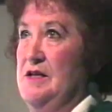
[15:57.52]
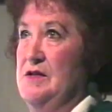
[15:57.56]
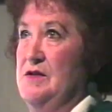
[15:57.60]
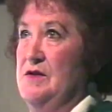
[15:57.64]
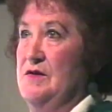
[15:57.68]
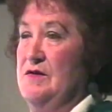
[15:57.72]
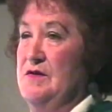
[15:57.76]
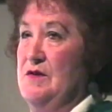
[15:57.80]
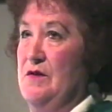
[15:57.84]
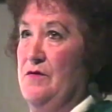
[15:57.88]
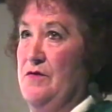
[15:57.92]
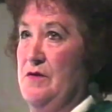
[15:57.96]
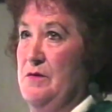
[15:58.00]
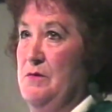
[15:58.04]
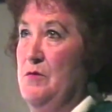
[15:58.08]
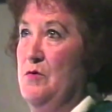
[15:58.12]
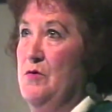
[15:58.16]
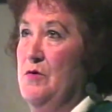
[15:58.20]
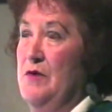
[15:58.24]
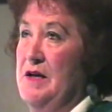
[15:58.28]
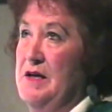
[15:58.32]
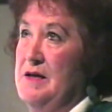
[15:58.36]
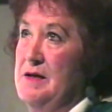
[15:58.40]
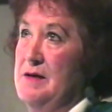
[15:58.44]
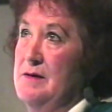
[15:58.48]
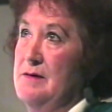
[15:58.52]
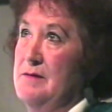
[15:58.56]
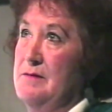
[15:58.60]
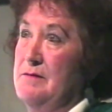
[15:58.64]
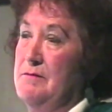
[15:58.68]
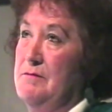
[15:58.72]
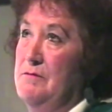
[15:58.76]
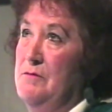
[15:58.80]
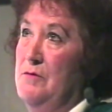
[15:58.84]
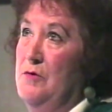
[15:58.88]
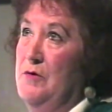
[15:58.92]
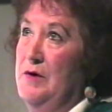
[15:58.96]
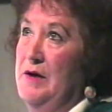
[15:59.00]
east, you saw the morning
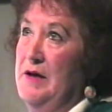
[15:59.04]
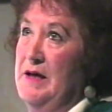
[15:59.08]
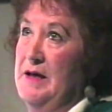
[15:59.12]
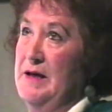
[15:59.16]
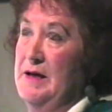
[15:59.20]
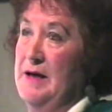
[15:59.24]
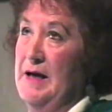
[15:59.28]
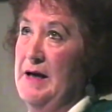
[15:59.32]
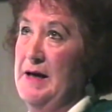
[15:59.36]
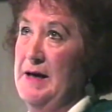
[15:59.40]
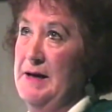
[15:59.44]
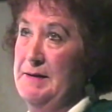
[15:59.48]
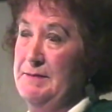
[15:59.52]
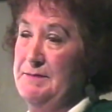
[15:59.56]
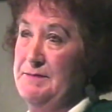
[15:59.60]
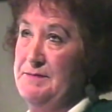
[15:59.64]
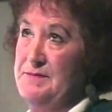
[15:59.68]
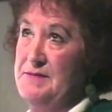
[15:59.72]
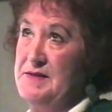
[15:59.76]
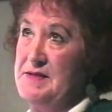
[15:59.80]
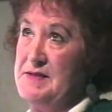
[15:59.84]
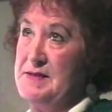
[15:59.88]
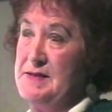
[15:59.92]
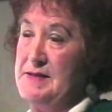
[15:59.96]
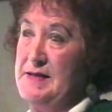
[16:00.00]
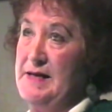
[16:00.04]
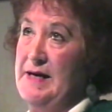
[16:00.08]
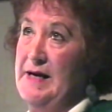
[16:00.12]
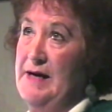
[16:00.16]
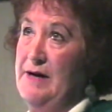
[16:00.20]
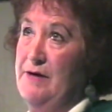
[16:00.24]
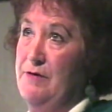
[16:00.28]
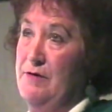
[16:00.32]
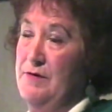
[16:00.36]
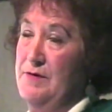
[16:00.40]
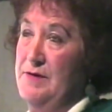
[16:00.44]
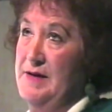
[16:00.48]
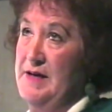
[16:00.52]

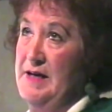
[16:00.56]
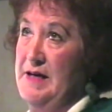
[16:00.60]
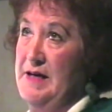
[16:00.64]
star